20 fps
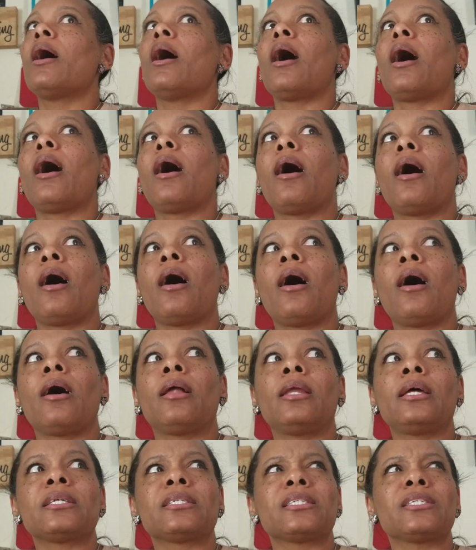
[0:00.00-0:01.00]

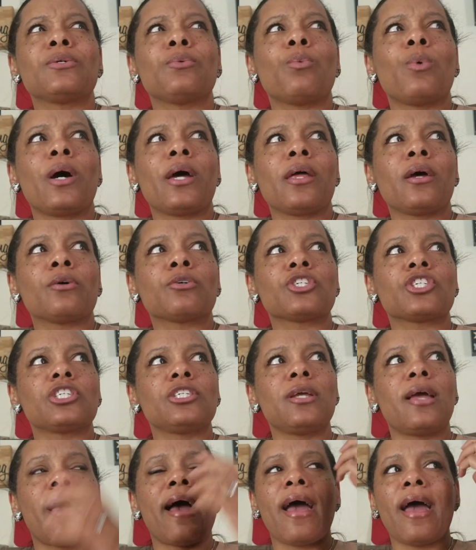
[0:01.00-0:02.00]
Let's see what else she
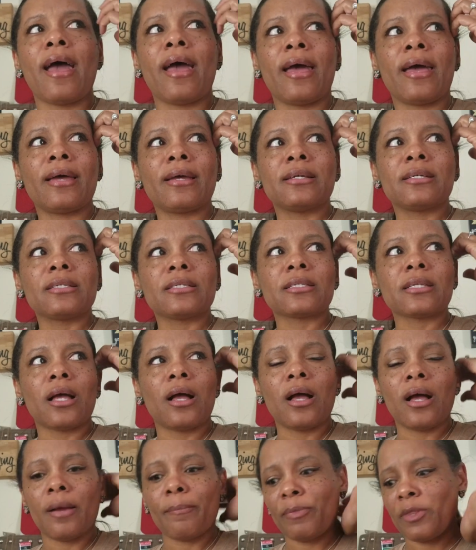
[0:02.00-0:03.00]
has.
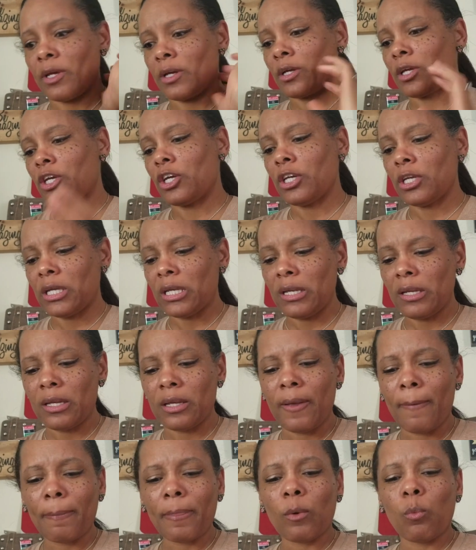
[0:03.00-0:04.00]
The cookie
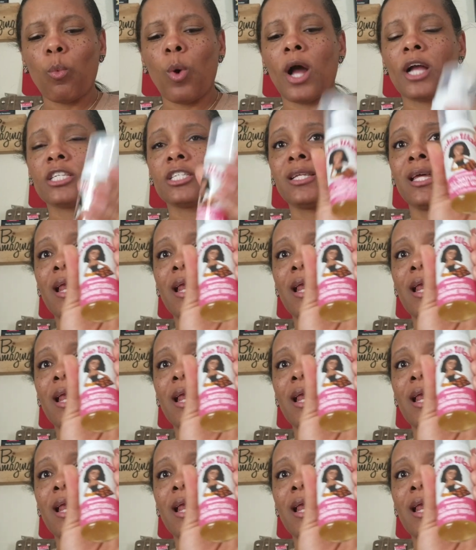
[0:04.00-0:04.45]
wash that